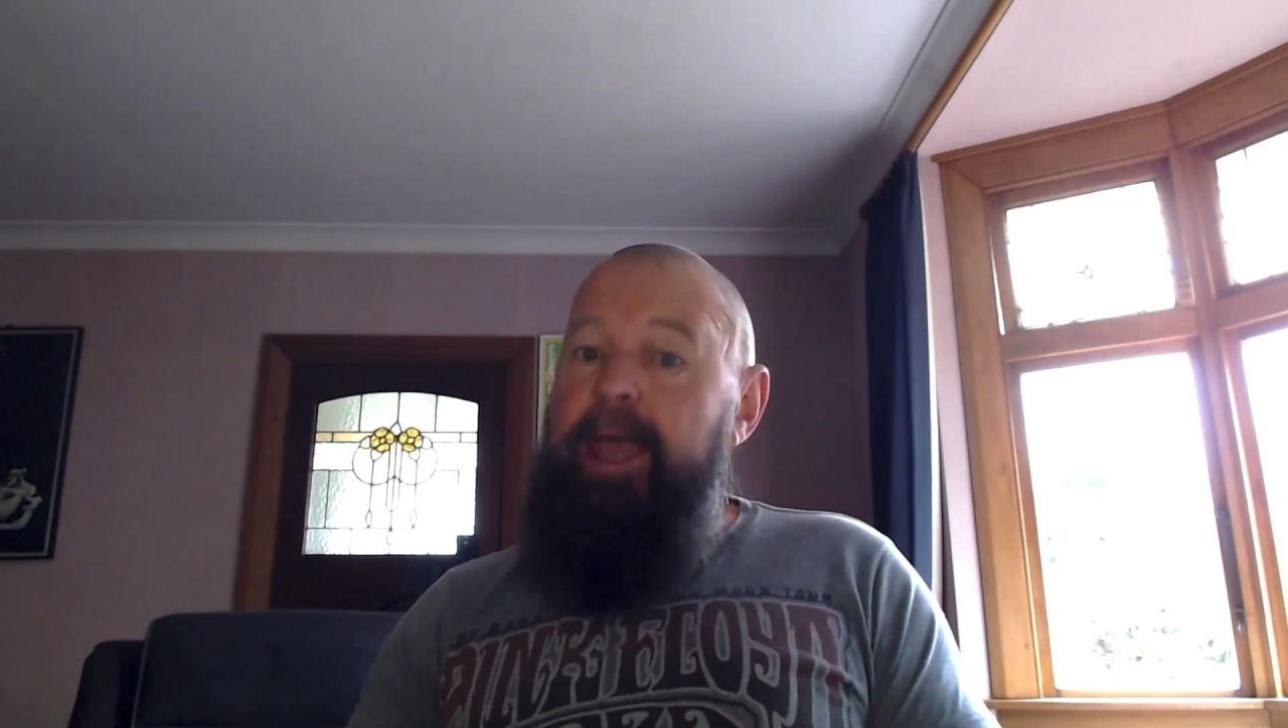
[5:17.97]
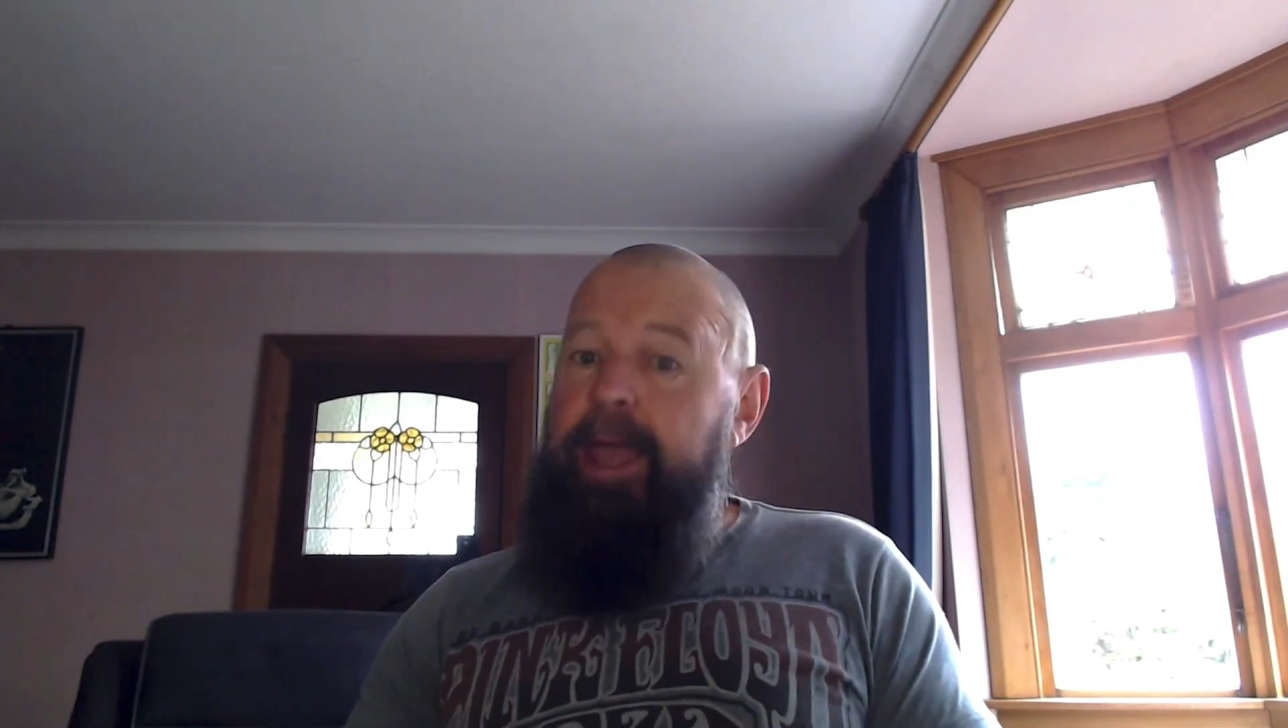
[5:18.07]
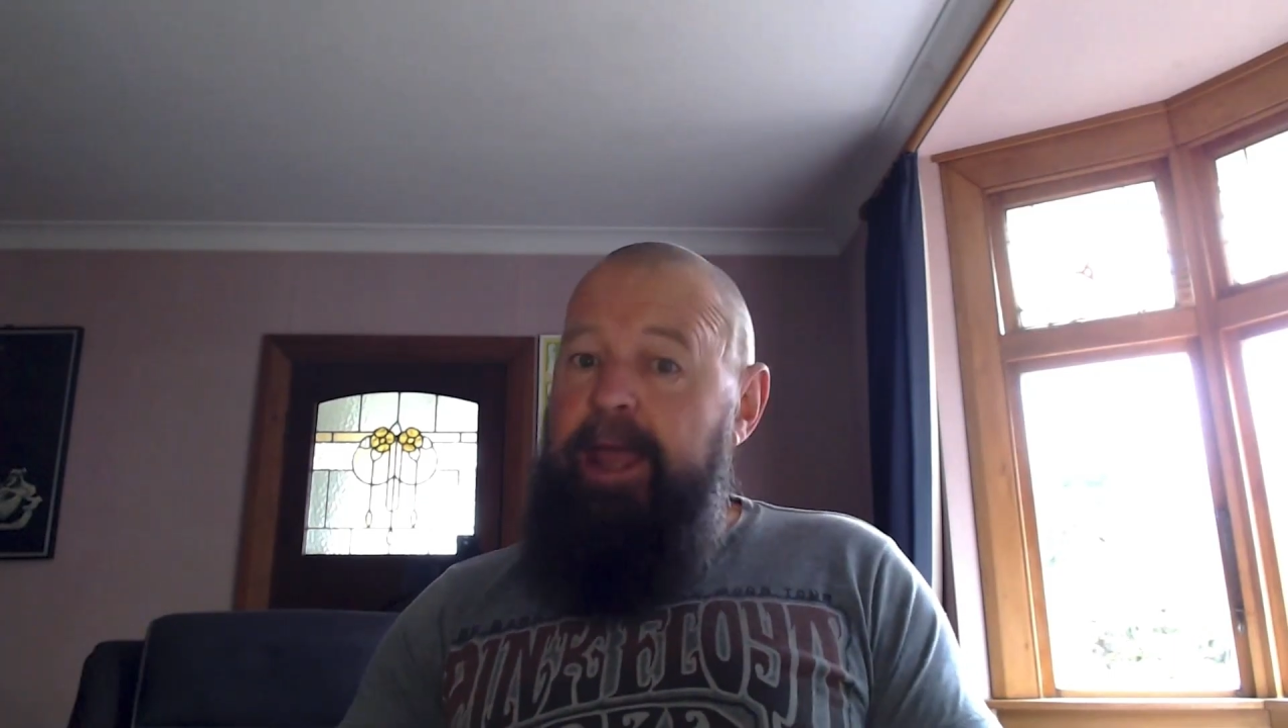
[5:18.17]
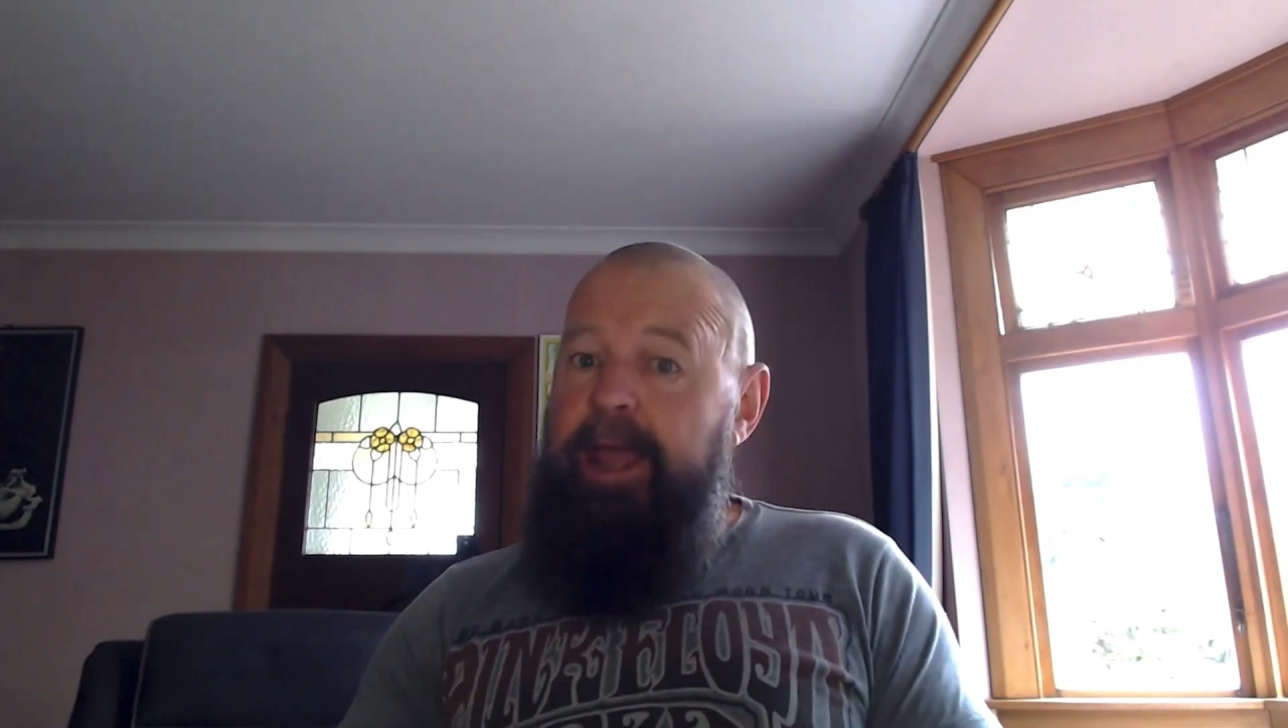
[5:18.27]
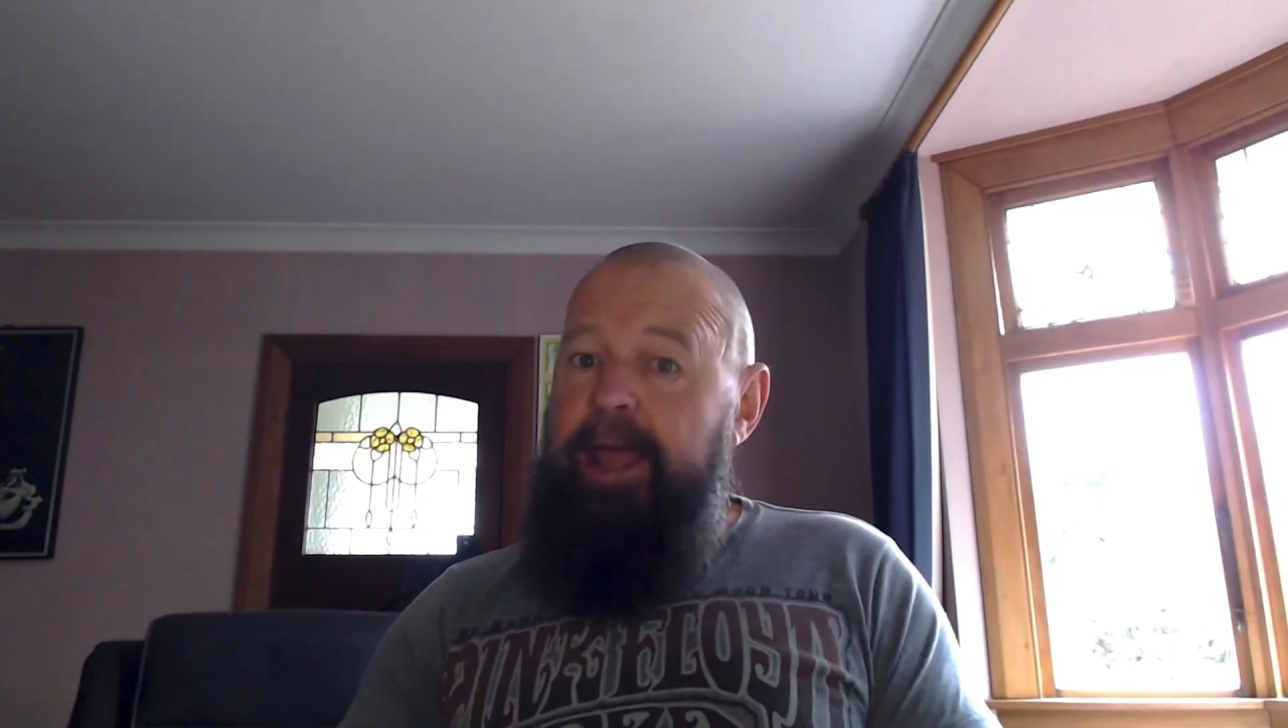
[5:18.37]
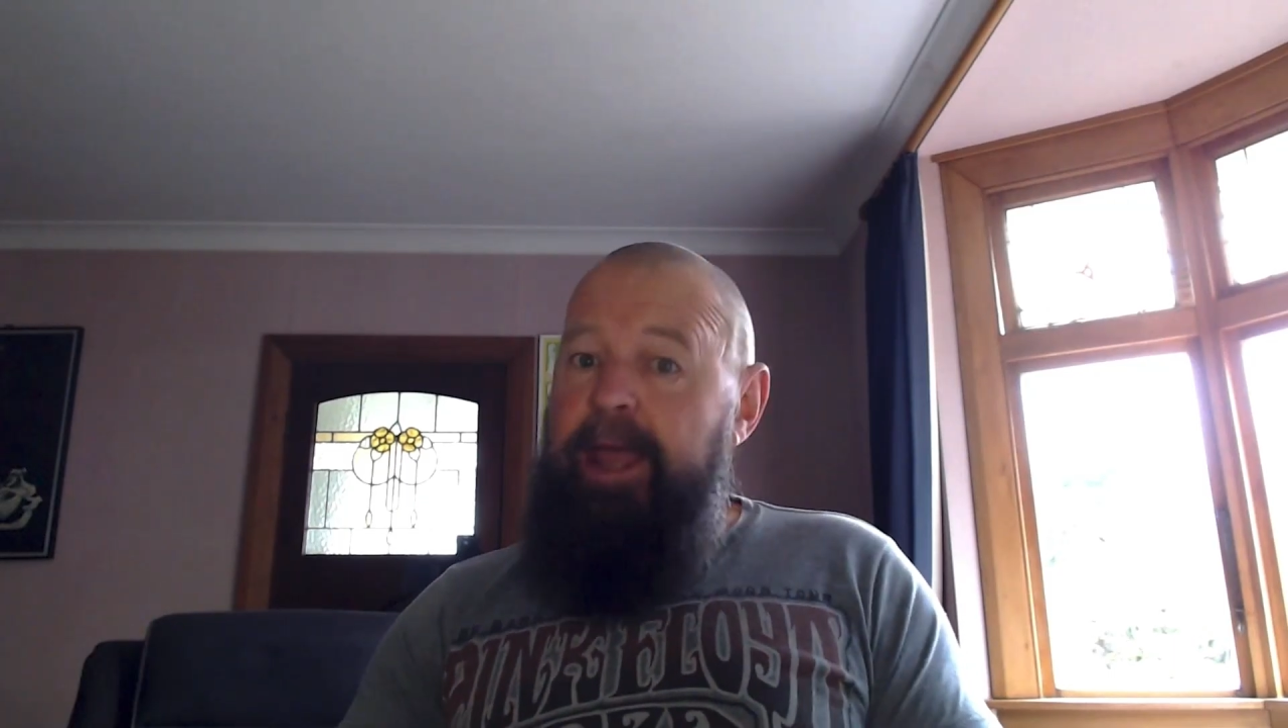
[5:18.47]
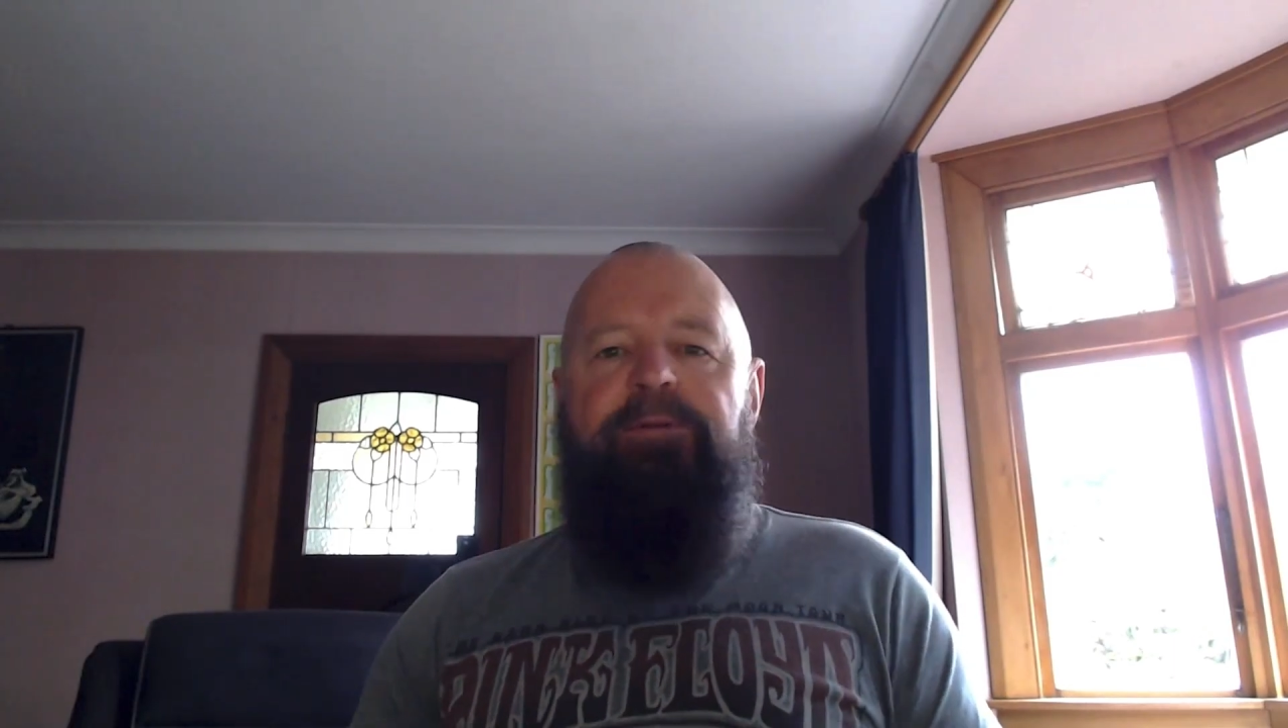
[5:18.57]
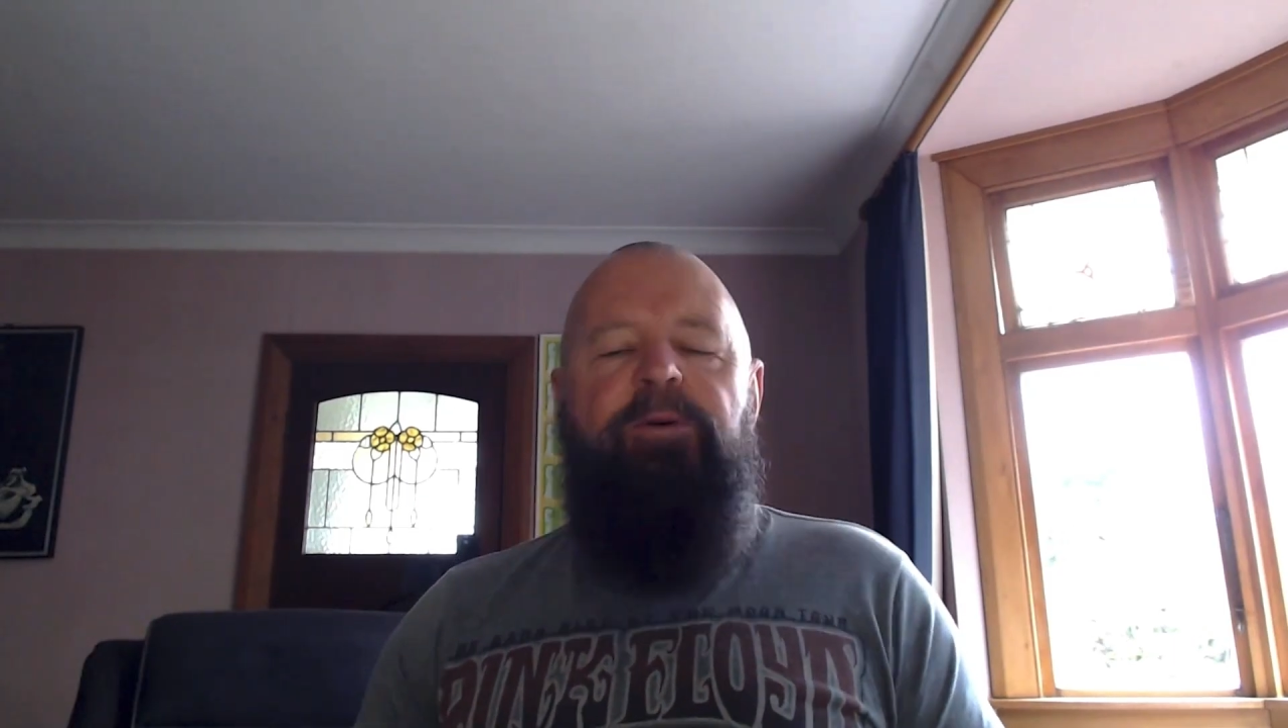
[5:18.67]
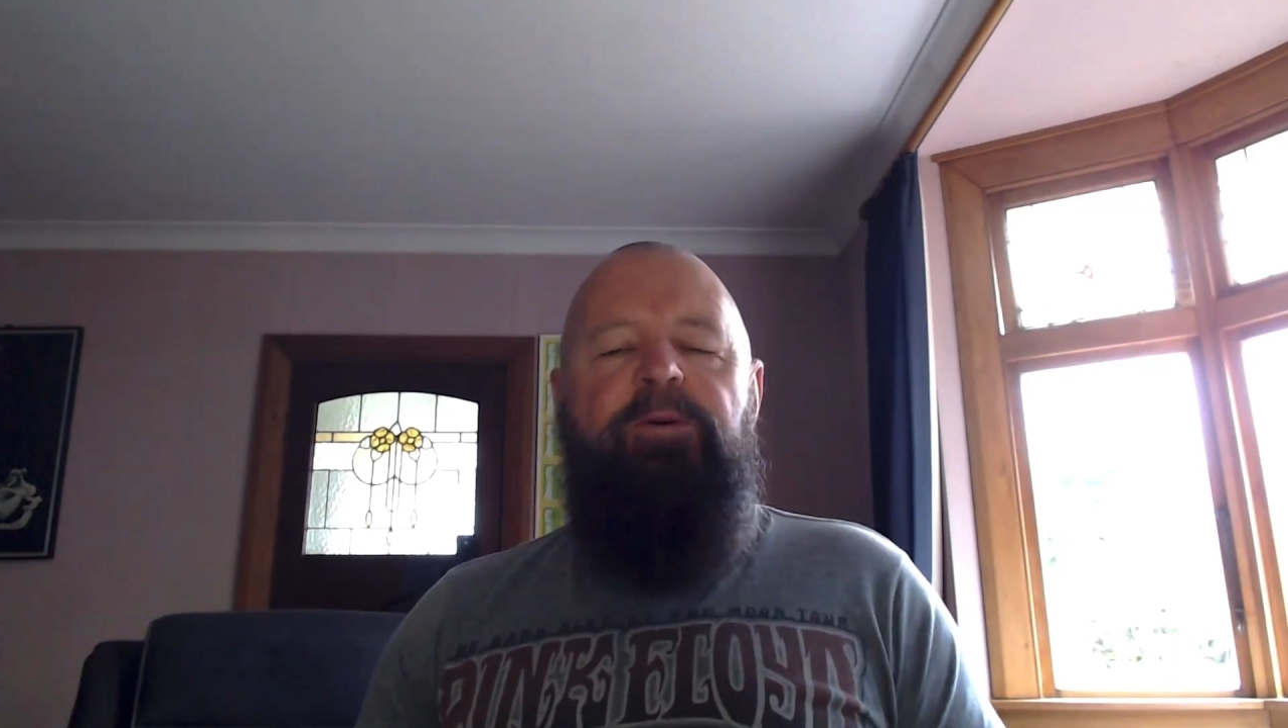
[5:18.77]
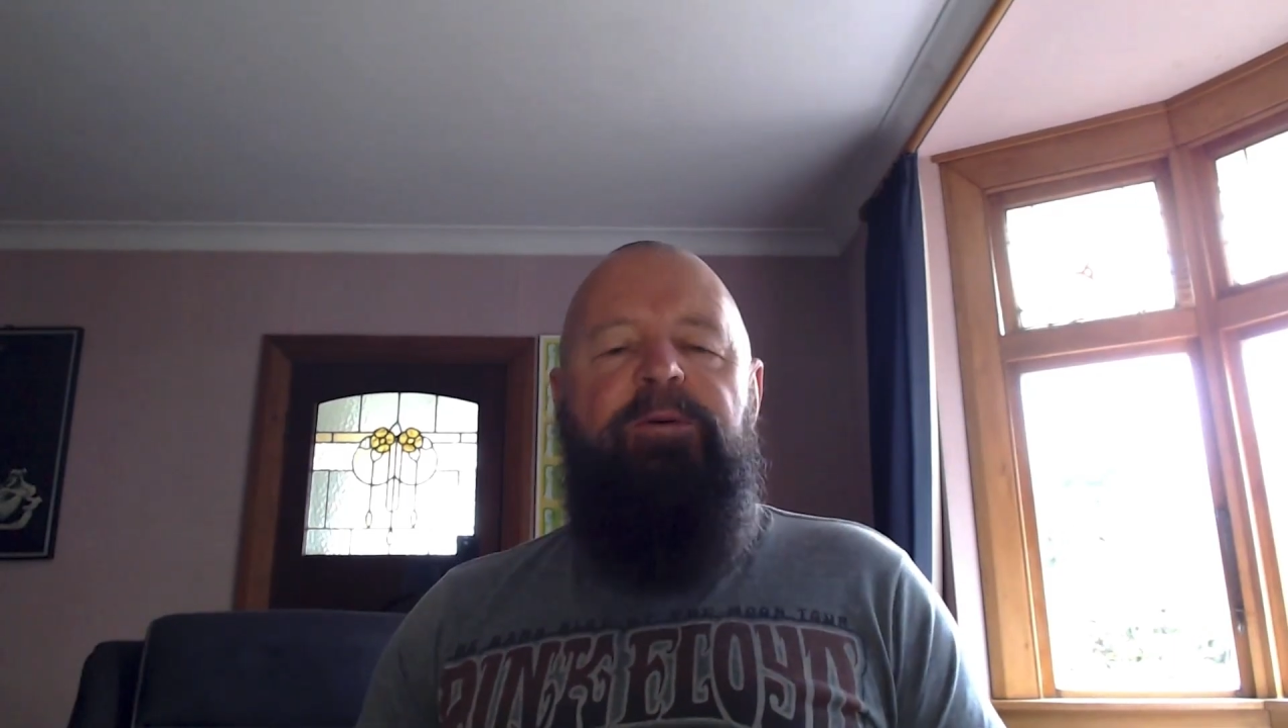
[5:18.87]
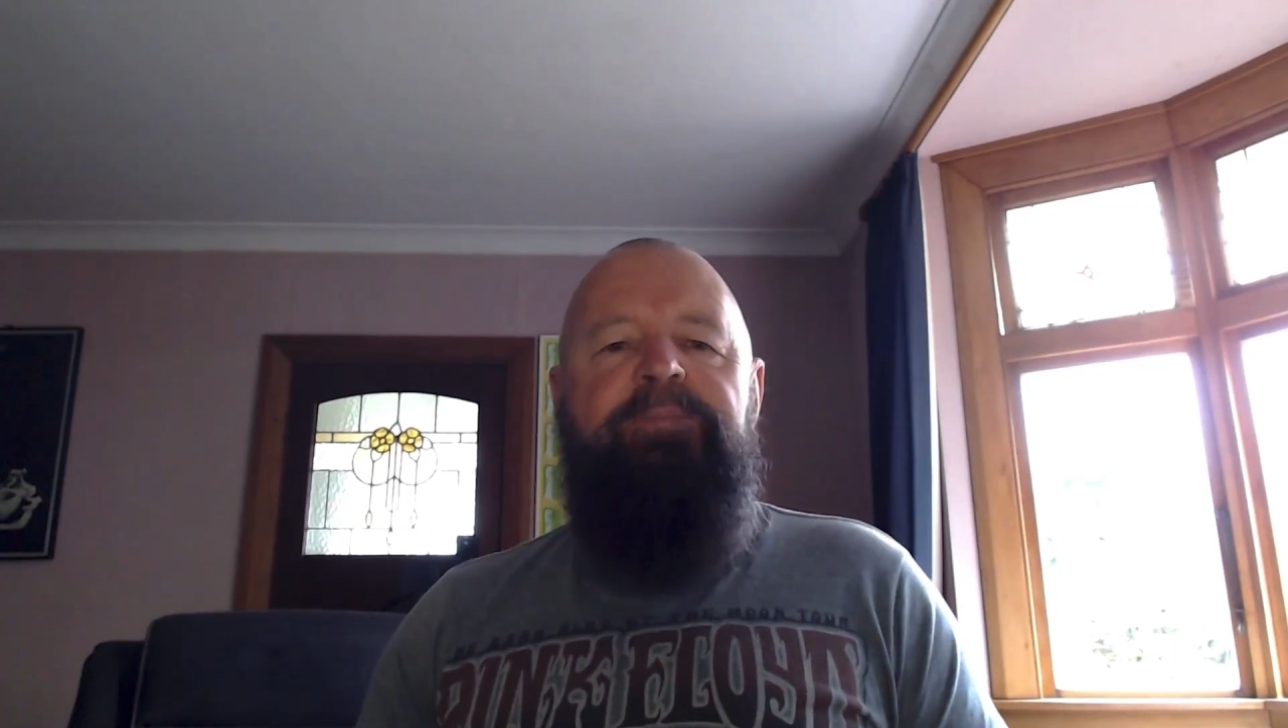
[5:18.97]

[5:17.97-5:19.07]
and meaningful.